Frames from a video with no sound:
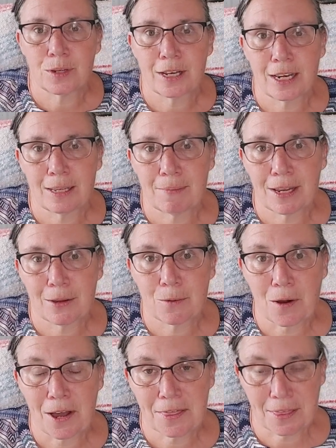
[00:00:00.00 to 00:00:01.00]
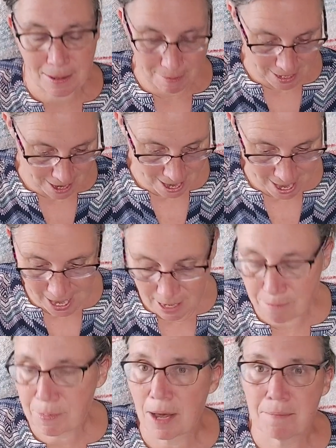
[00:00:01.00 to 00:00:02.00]
Would anybody want them? And I
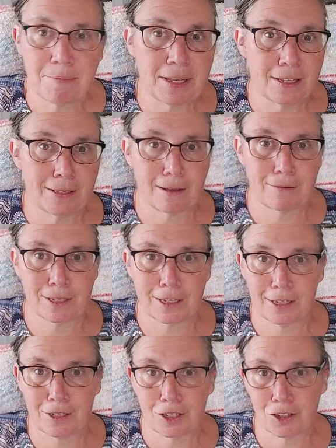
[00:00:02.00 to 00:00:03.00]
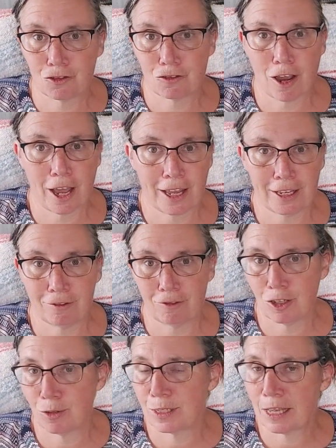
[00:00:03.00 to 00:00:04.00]
hadn't bought beads. I was going to just try and
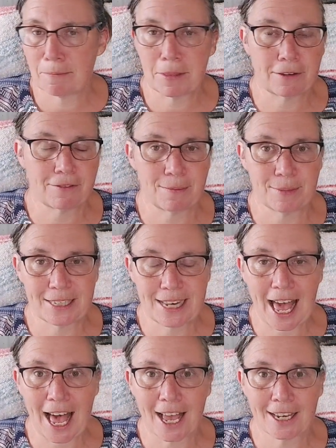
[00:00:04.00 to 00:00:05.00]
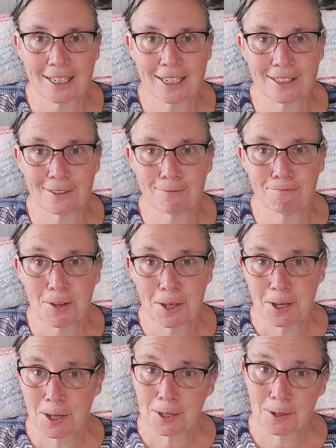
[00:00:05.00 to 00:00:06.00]
use something from Stash. And
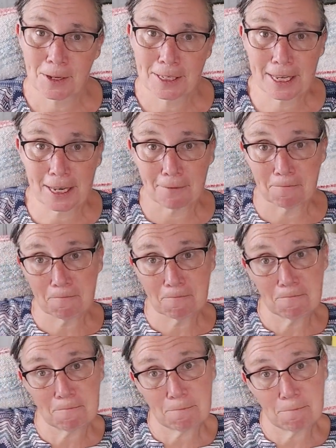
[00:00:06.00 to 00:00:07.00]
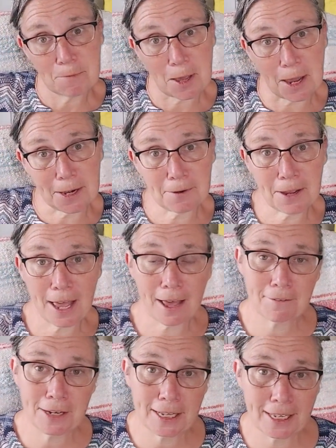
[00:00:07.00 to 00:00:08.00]
so I said, I don't
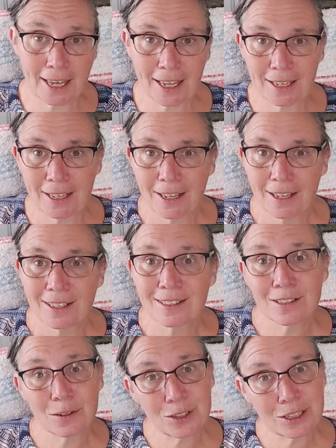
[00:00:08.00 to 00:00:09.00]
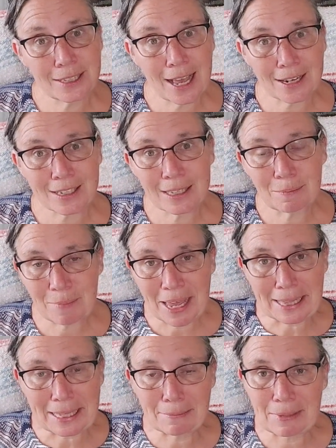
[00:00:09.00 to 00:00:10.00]
have any yet. So she's actually
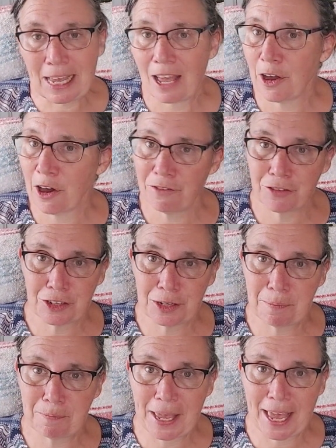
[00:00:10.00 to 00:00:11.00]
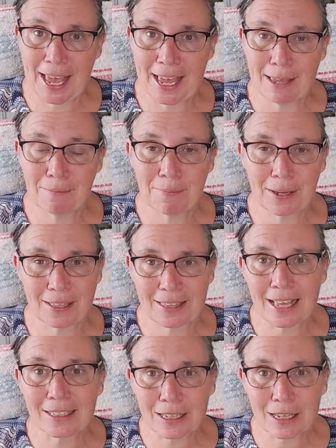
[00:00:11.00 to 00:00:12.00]
mailing me. I offered to pay, but
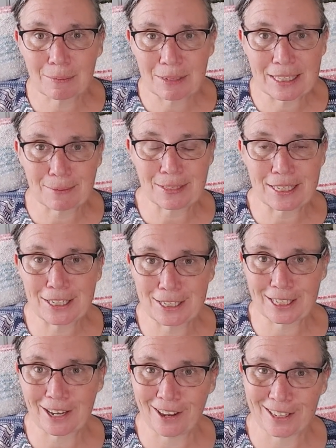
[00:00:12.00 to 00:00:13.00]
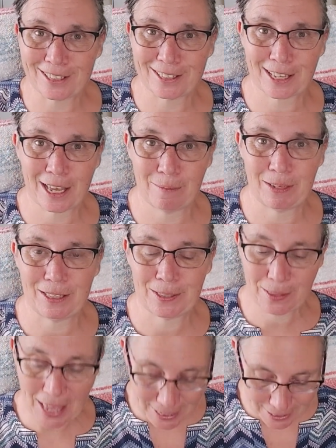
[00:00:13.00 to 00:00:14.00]
that's going to be some stitchy kindness coming. So
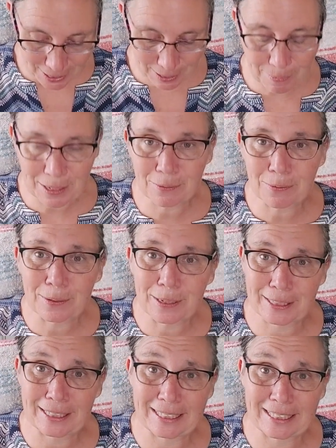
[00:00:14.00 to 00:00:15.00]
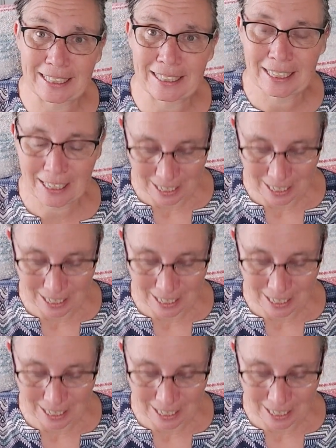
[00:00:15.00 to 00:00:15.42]
that's going to be really neat.